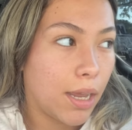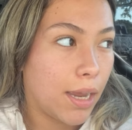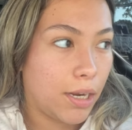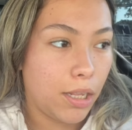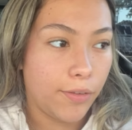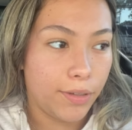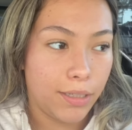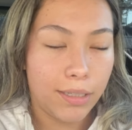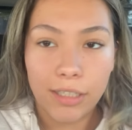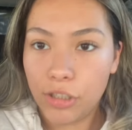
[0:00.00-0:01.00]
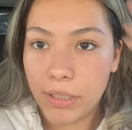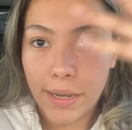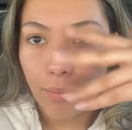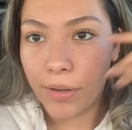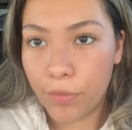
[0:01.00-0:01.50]
I love it. And I just
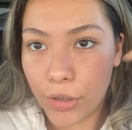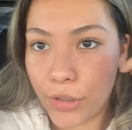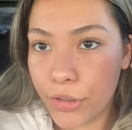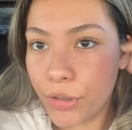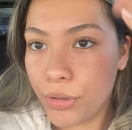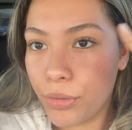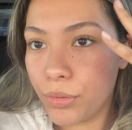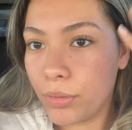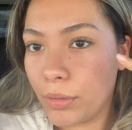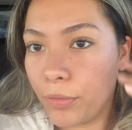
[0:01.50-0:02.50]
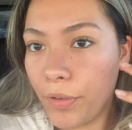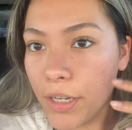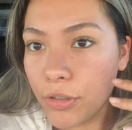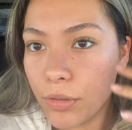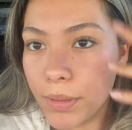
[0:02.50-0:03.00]
can't wait for her to do a little
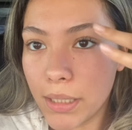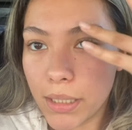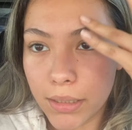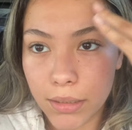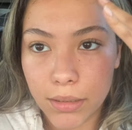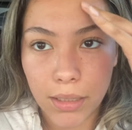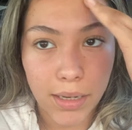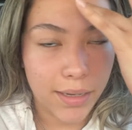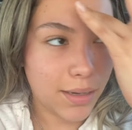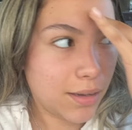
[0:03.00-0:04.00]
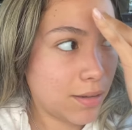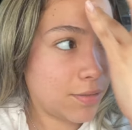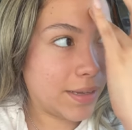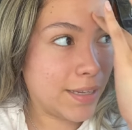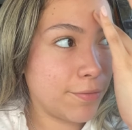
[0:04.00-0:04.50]
facial because I
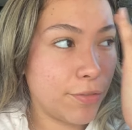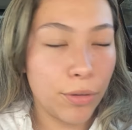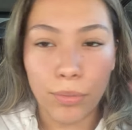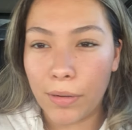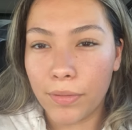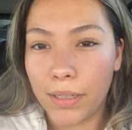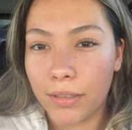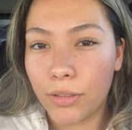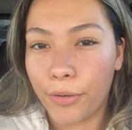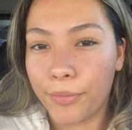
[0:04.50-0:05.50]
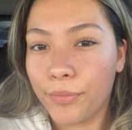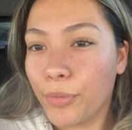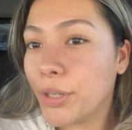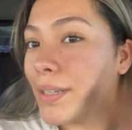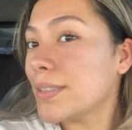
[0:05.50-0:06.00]
can feel roughness. So
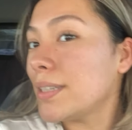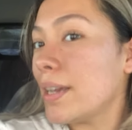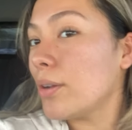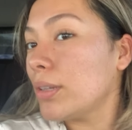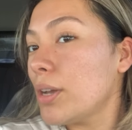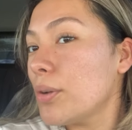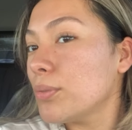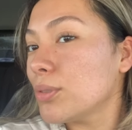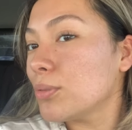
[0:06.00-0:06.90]
we're gonna see how it goes.